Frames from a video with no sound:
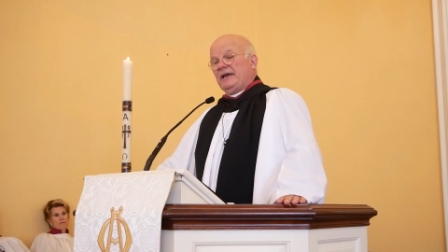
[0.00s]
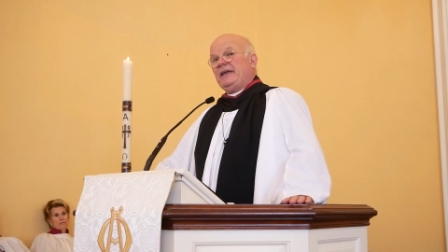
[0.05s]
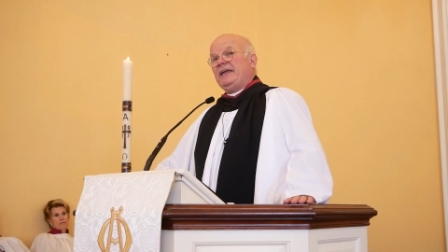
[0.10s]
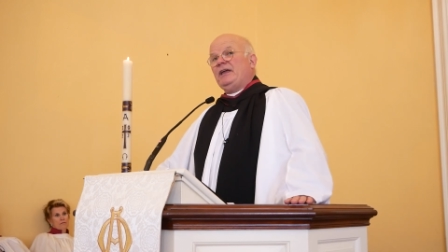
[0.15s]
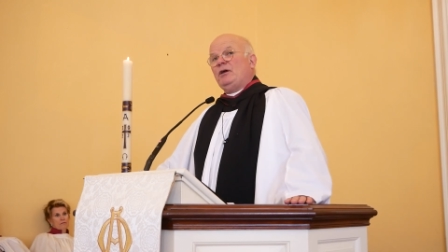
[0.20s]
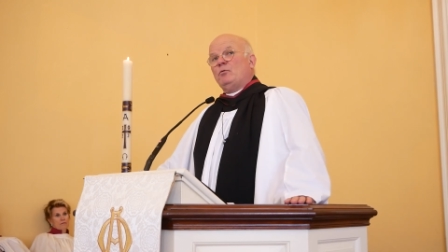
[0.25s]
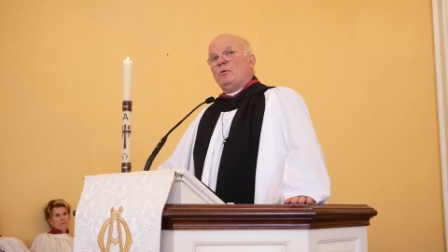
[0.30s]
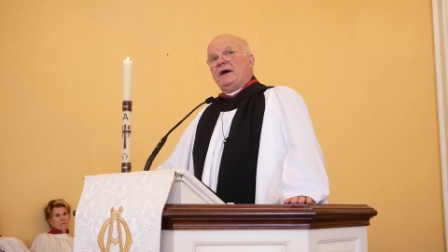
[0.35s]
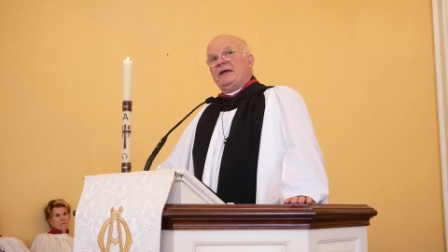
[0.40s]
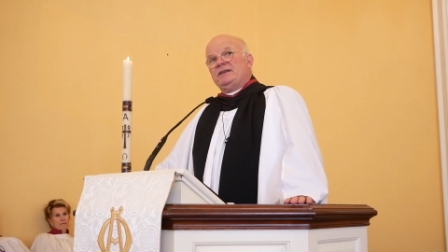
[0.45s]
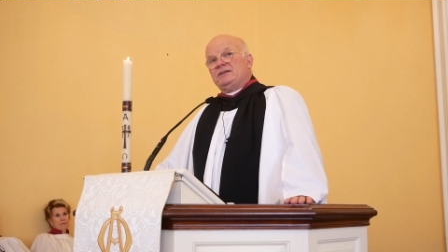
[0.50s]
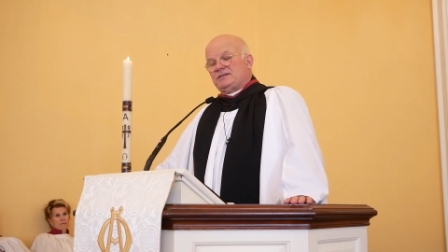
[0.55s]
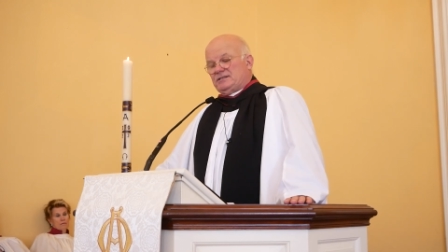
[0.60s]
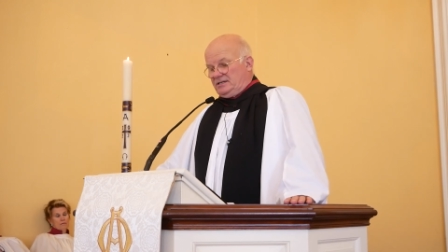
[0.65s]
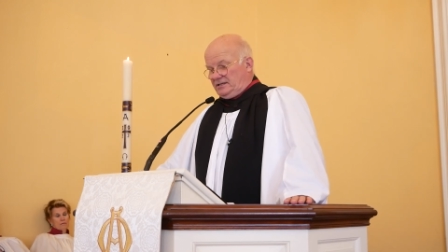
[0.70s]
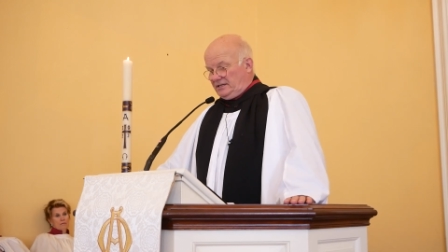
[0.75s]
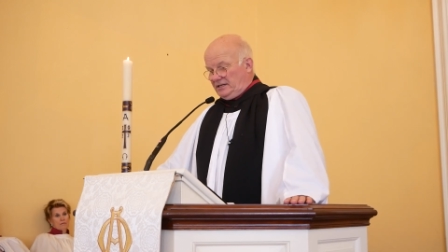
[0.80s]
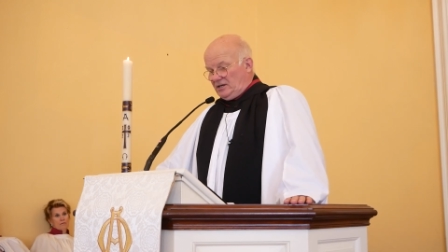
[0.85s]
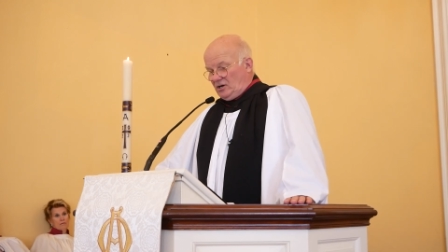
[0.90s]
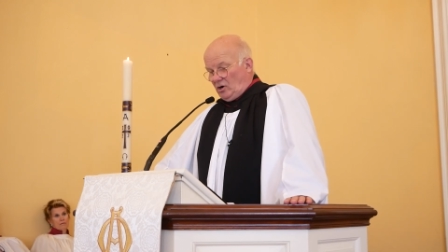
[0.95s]
he went
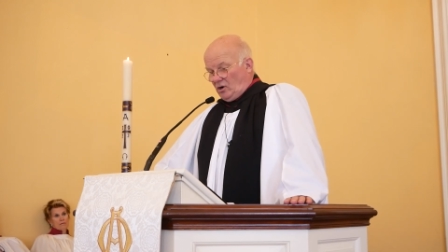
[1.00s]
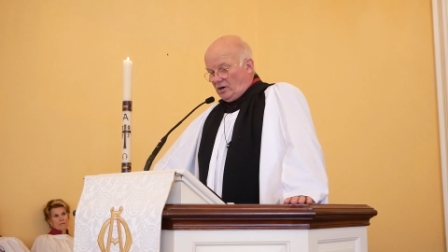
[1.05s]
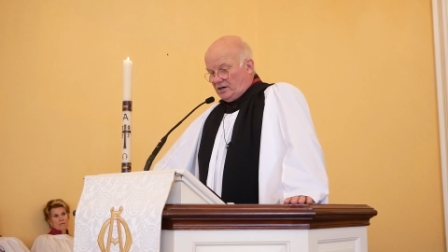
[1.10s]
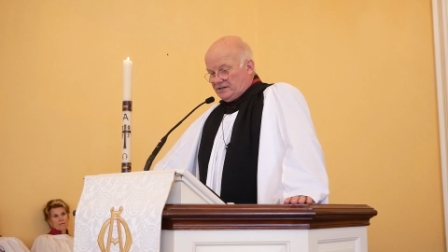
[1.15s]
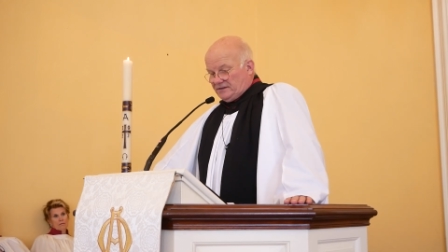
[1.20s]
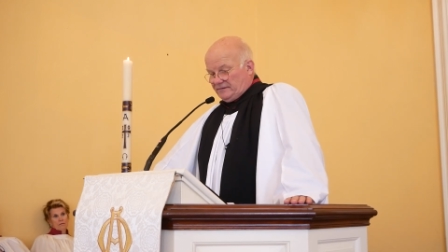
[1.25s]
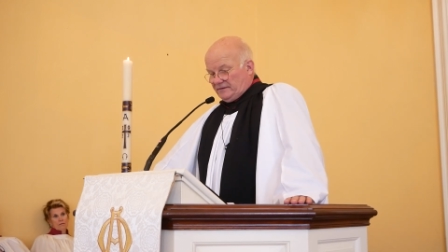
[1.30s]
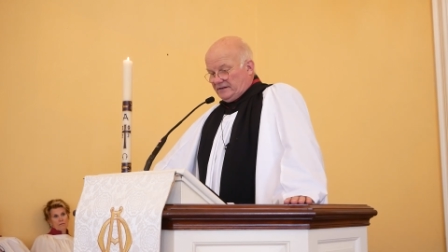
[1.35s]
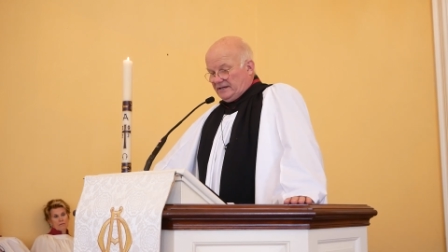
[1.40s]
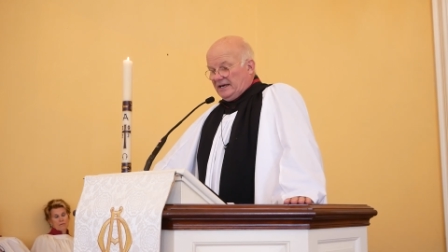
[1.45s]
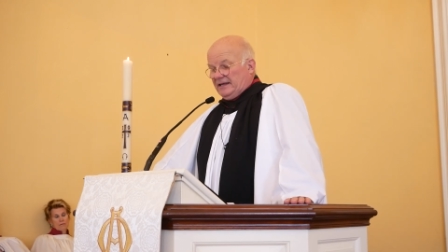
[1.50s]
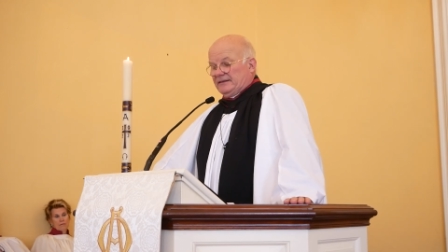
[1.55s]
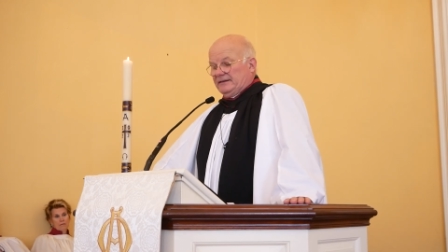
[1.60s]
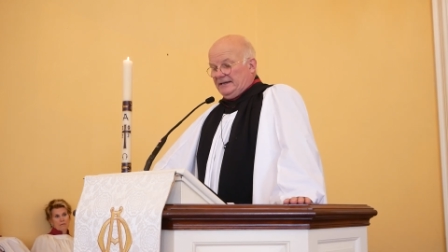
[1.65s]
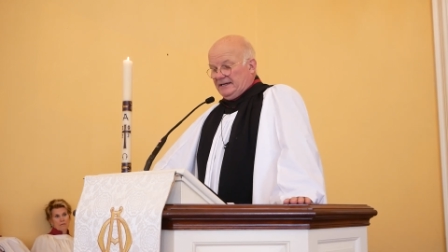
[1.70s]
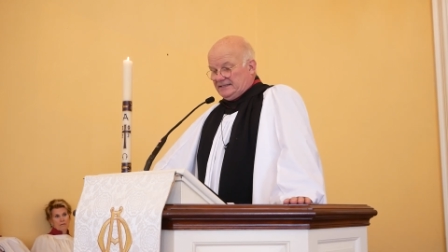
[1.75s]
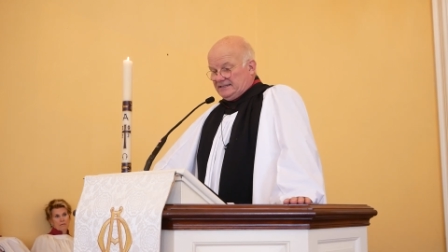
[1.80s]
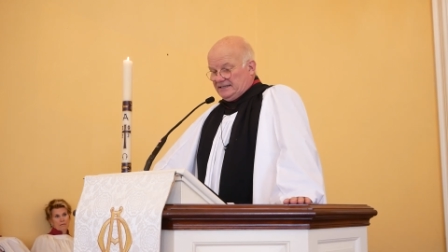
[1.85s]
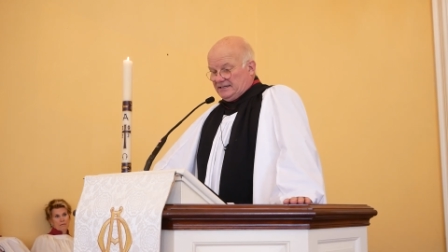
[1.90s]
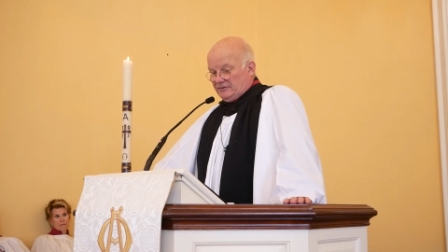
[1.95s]
to the Oxford
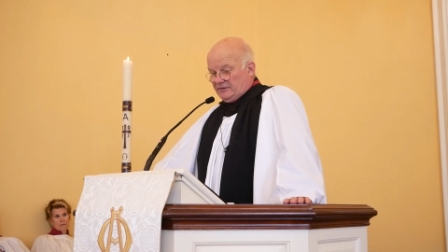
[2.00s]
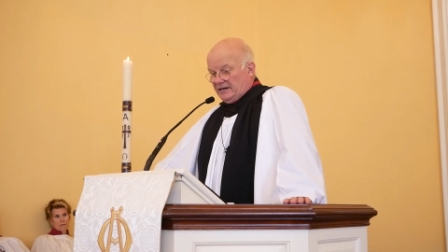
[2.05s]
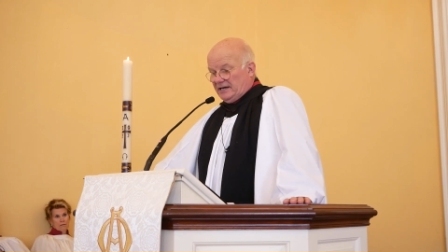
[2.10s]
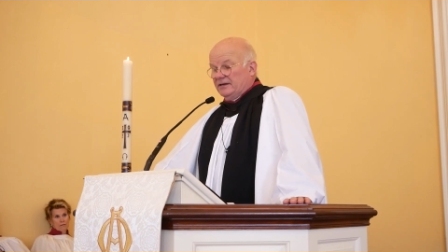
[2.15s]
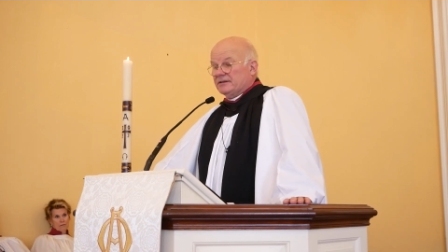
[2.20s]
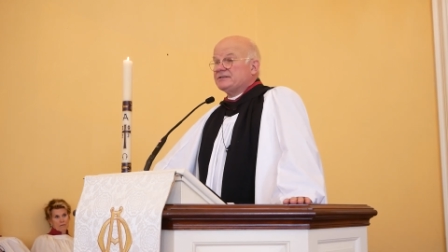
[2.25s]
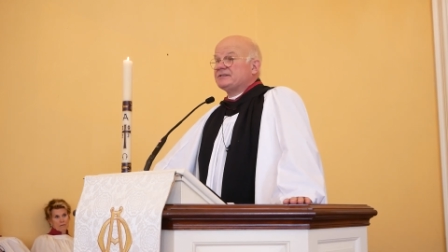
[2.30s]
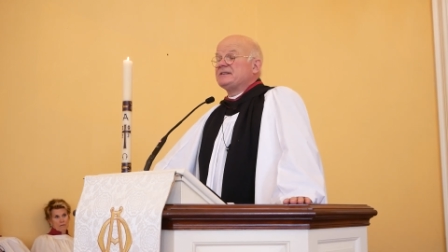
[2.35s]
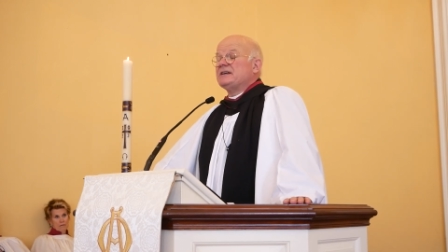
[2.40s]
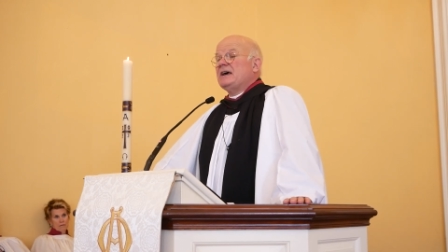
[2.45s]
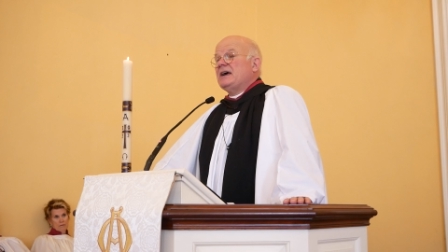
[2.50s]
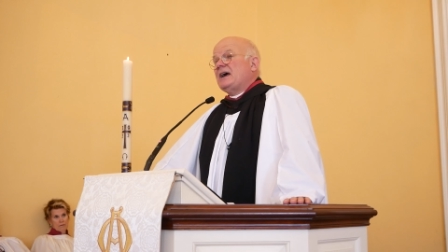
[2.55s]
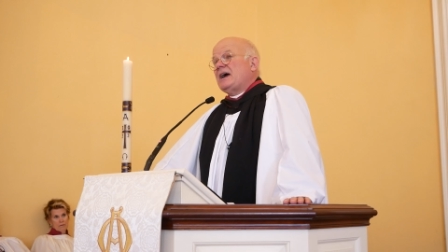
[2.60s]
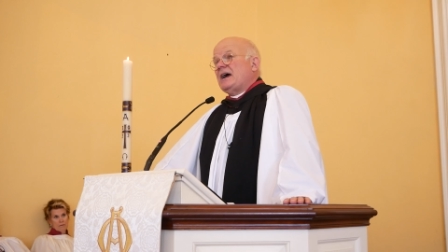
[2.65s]
athletic grounds